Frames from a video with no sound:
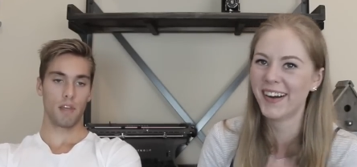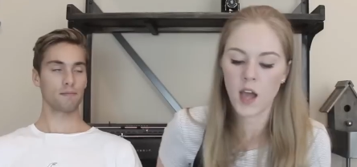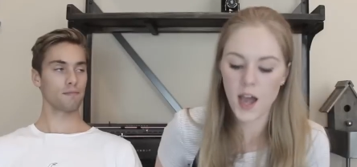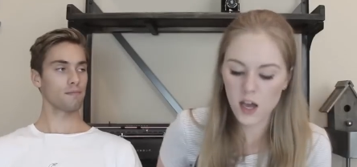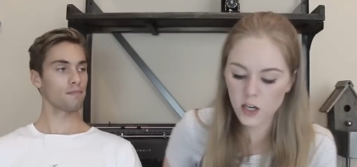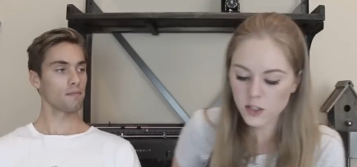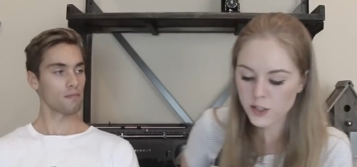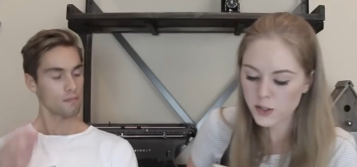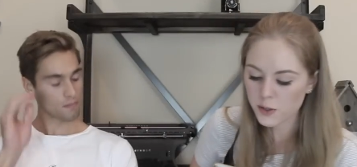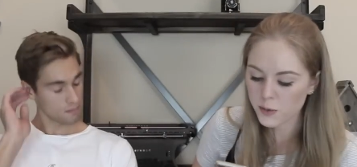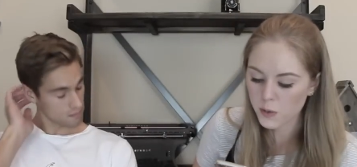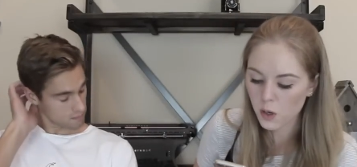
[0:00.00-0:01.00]
Speaker 1: How do
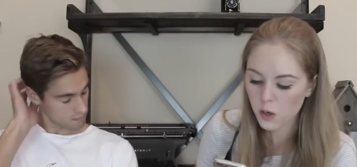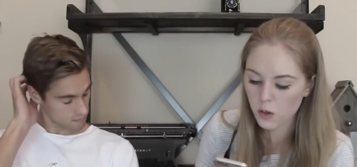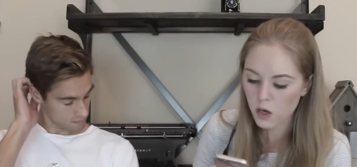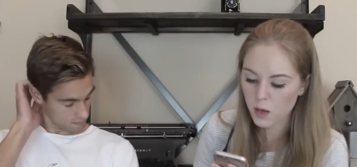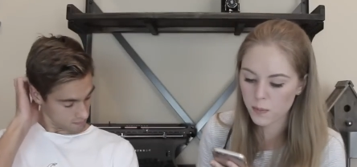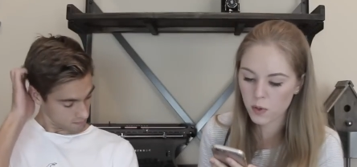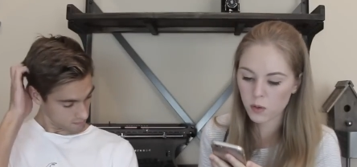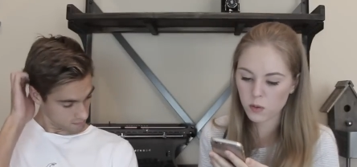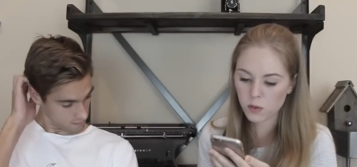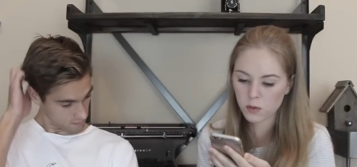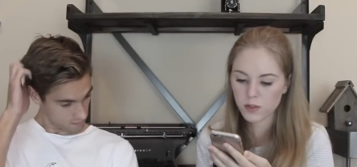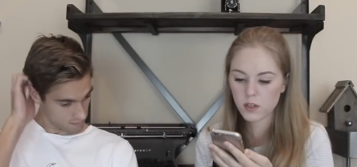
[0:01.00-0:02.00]
you
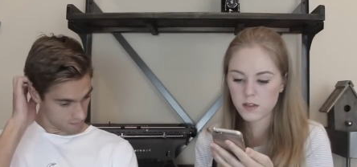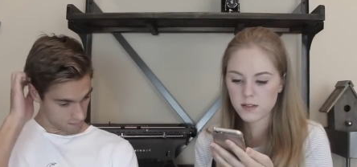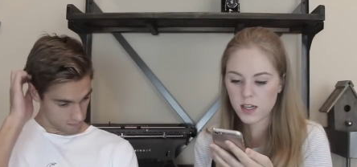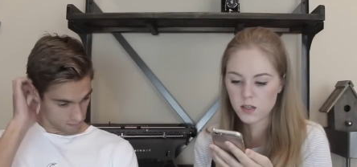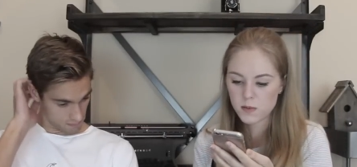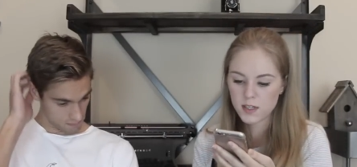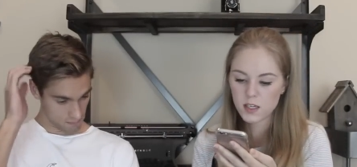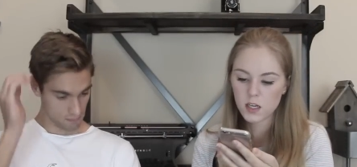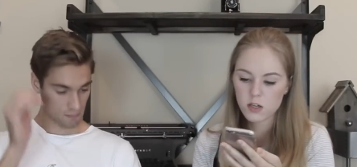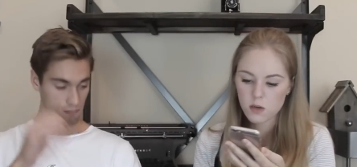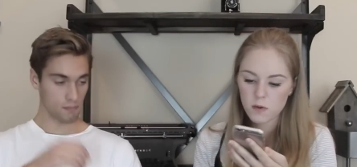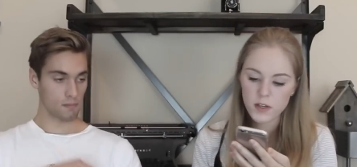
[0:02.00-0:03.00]
uphold slash
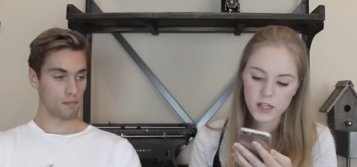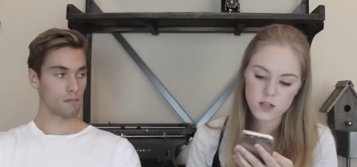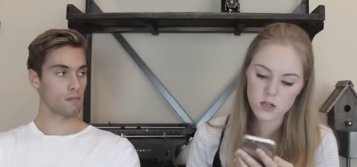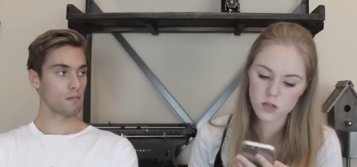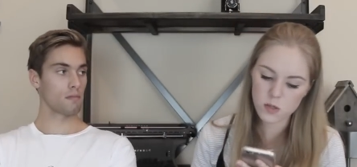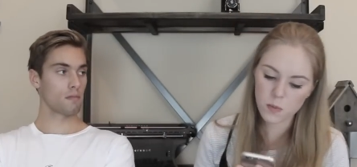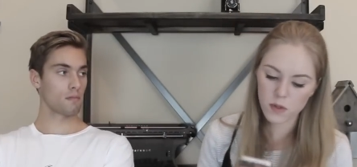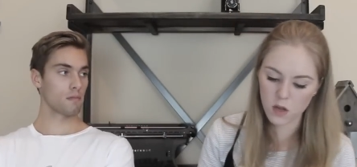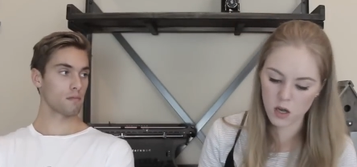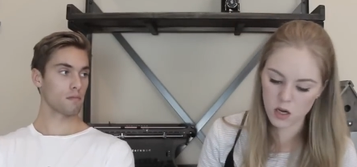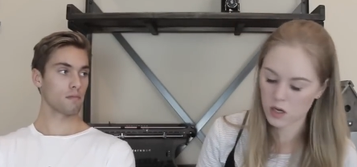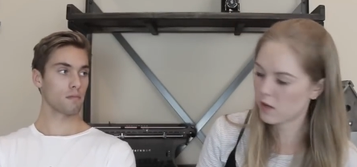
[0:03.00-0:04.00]
maintain your relationship with
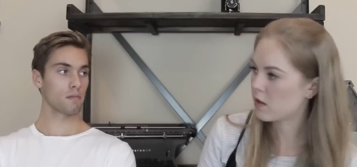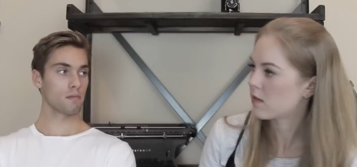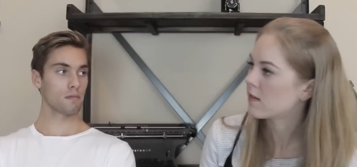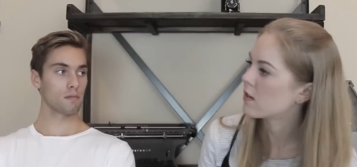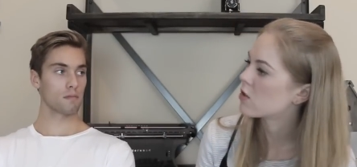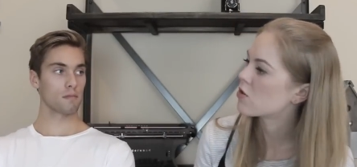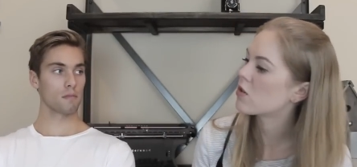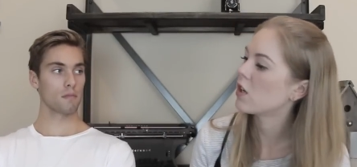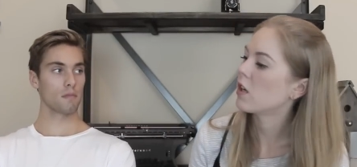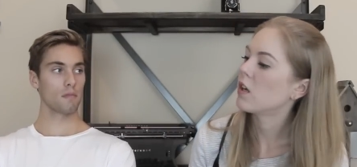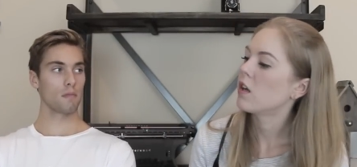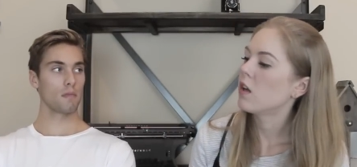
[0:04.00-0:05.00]
God in this industry?
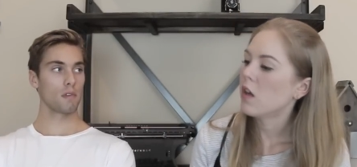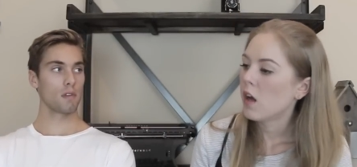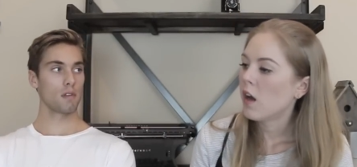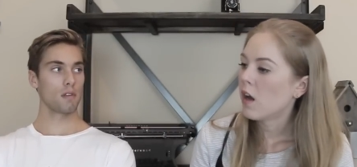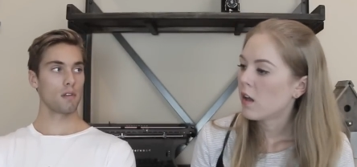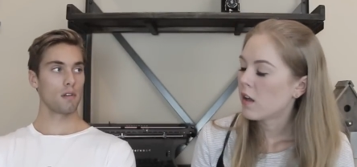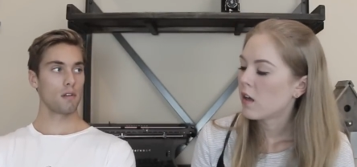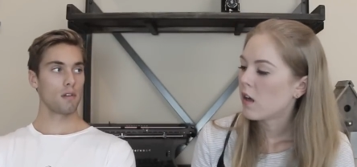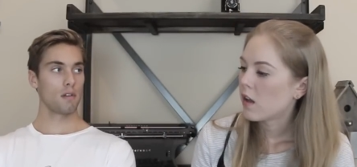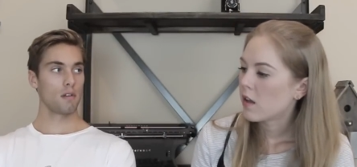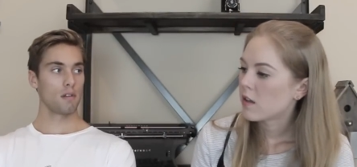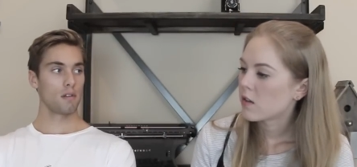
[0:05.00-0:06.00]

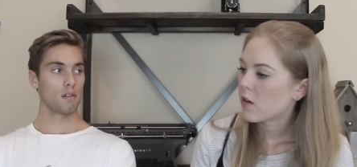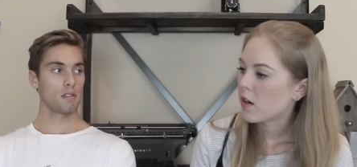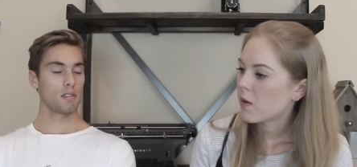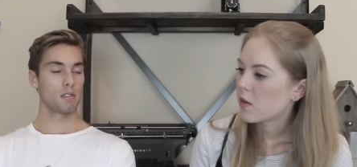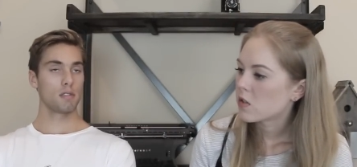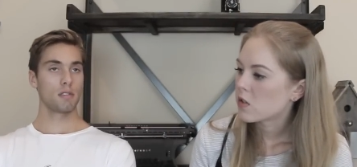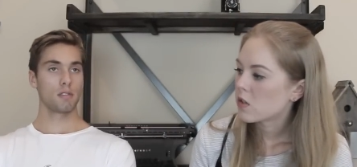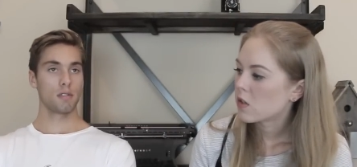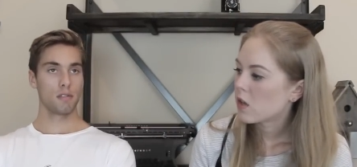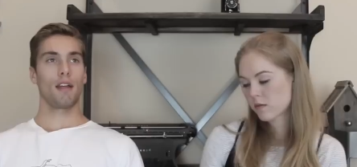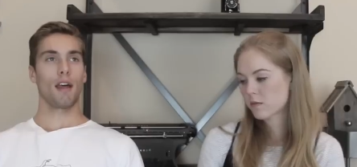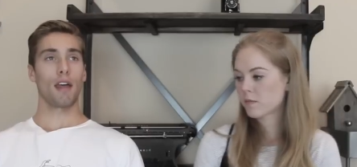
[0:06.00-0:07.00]
That's
Speaker 2: a great question.
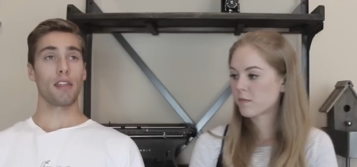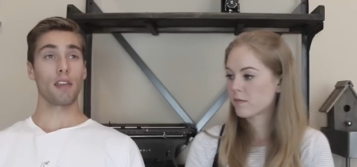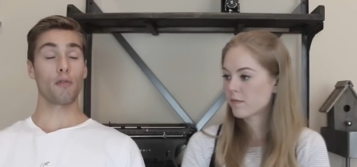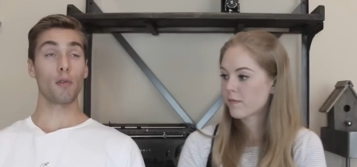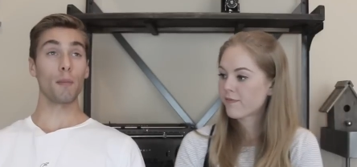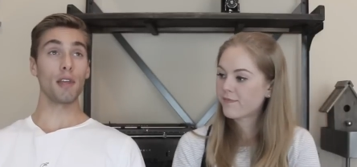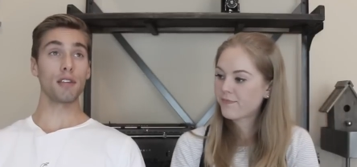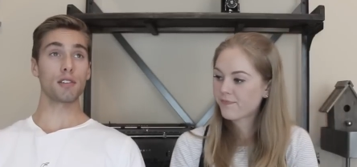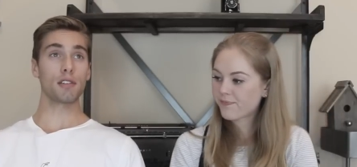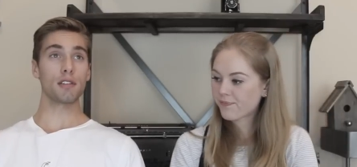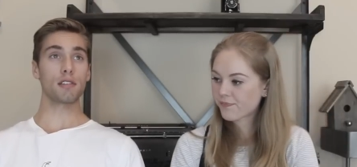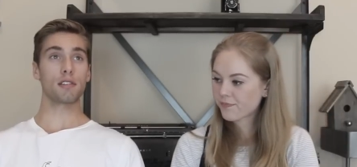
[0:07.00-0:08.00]
I think for me, it's
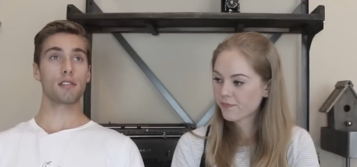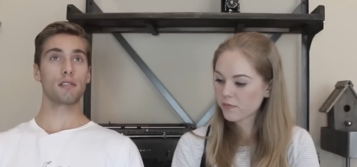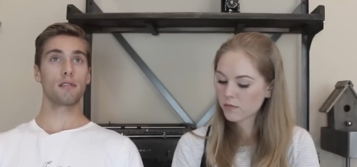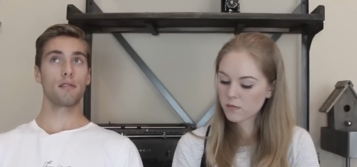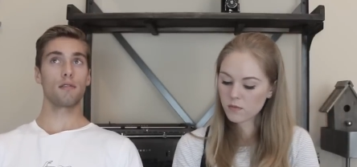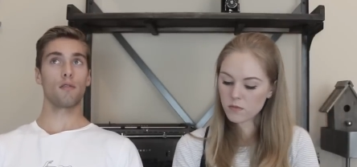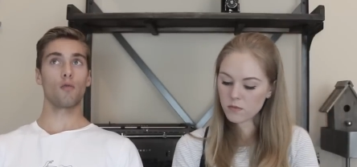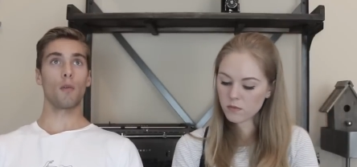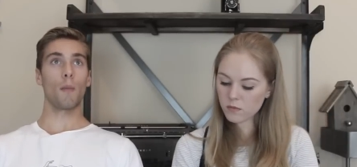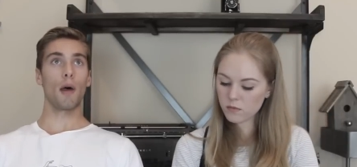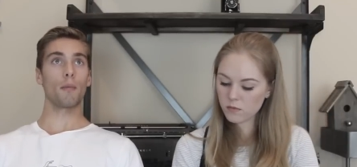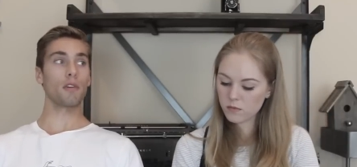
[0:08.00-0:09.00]
just
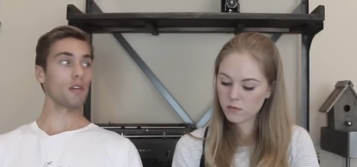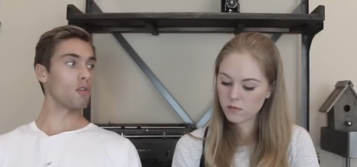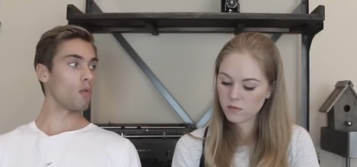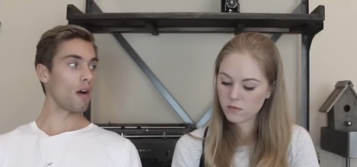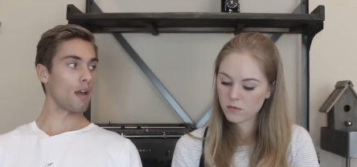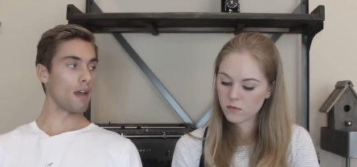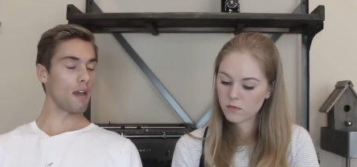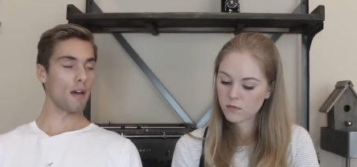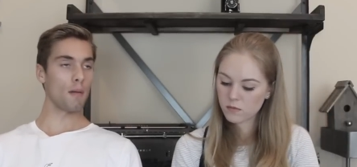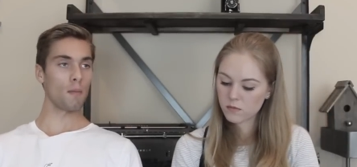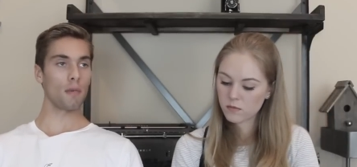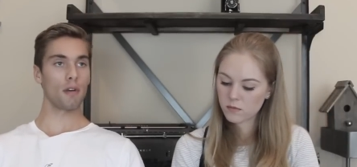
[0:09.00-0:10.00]
remembering who I
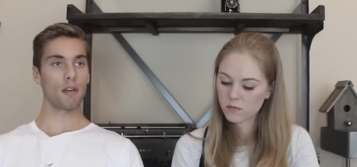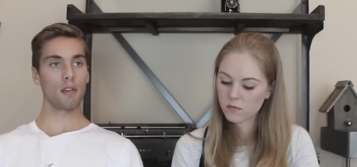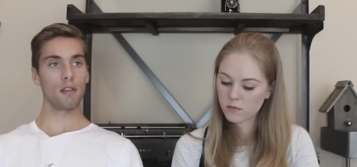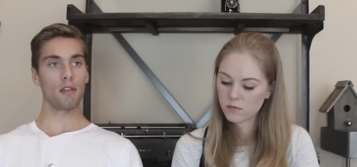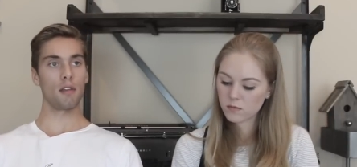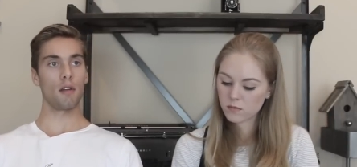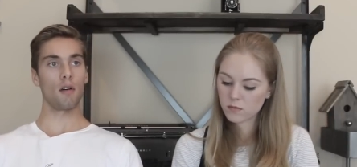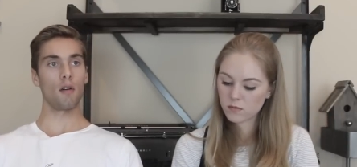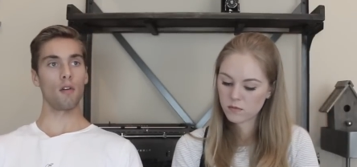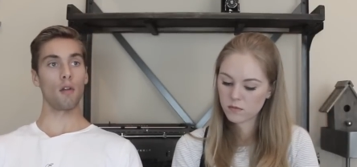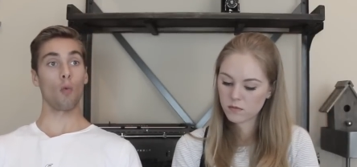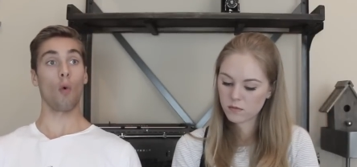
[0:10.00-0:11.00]
am, you
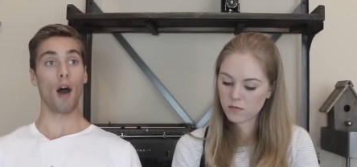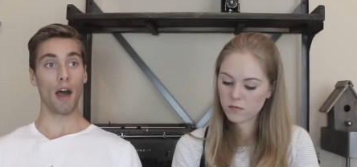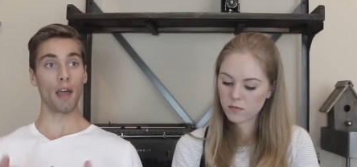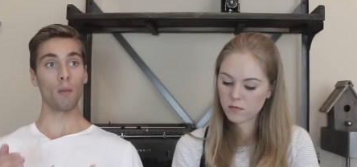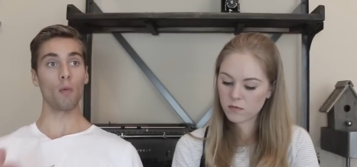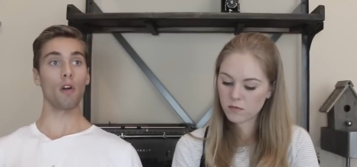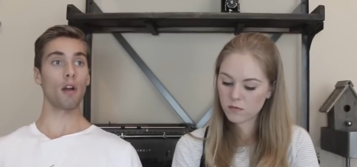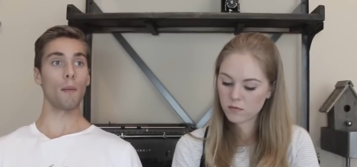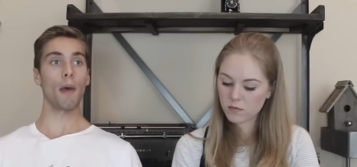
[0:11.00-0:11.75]
know, and why I'm where